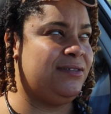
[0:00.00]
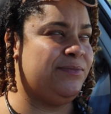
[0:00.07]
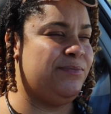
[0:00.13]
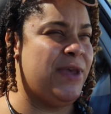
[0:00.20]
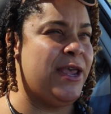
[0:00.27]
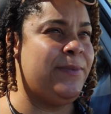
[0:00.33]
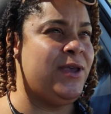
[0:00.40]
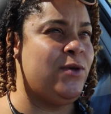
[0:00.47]

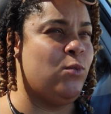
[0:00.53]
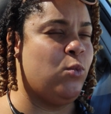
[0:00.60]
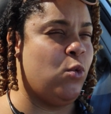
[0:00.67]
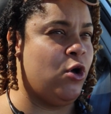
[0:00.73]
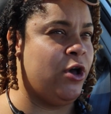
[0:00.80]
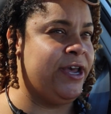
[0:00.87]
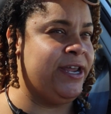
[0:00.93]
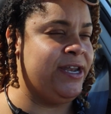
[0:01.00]
maybe
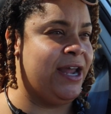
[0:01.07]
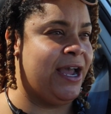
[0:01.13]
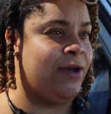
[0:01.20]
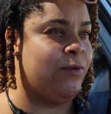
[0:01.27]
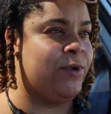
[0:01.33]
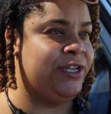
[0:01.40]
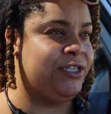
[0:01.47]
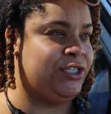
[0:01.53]
one I
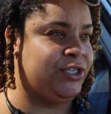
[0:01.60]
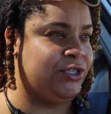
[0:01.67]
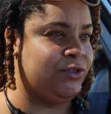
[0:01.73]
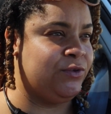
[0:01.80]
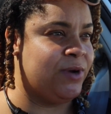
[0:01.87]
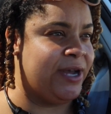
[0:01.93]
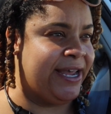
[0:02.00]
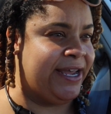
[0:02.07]
went
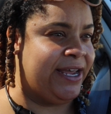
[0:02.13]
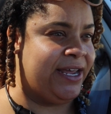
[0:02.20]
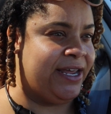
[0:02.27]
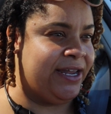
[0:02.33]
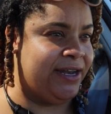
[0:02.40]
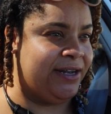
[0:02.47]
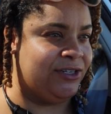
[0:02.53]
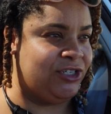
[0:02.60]
to,
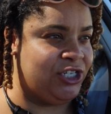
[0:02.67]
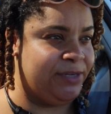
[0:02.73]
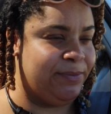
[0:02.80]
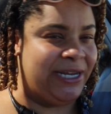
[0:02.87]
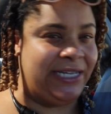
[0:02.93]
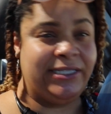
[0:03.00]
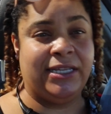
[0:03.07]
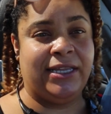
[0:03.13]
and she
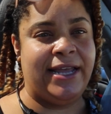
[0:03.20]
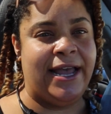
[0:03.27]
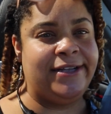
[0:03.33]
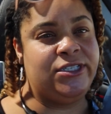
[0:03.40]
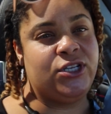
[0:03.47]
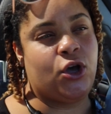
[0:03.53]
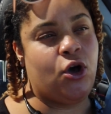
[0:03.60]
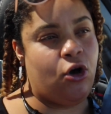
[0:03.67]
basically
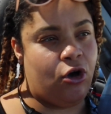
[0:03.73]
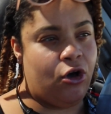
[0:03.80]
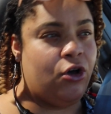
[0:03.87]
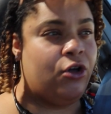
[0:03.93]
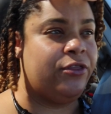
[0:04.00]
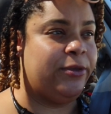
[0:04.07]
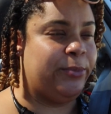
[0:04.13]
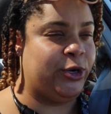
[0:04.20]
had to
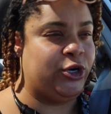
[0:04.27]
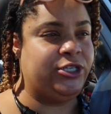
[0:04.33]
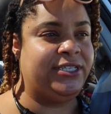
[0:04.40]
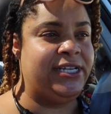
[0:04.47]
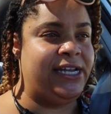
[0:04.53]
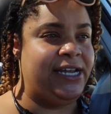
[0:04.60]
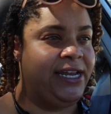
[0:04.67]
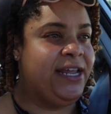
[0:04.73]
call the
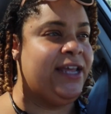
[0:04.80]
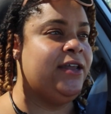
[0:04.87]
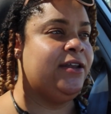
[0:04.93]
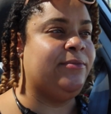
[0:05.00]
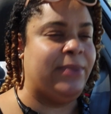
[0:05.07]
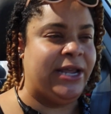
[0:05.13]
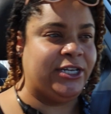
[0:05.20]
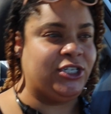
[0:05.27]
person
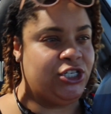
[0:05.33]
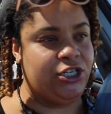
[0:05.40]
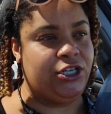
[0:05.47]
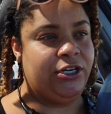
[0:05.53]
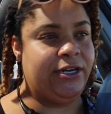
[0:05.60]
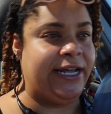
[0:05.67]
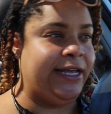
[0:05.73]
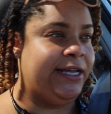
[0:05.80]
and make
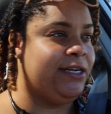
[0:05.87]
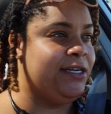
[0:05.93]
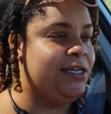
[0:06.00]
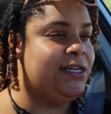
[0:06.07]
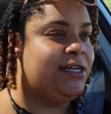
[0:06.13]
sure that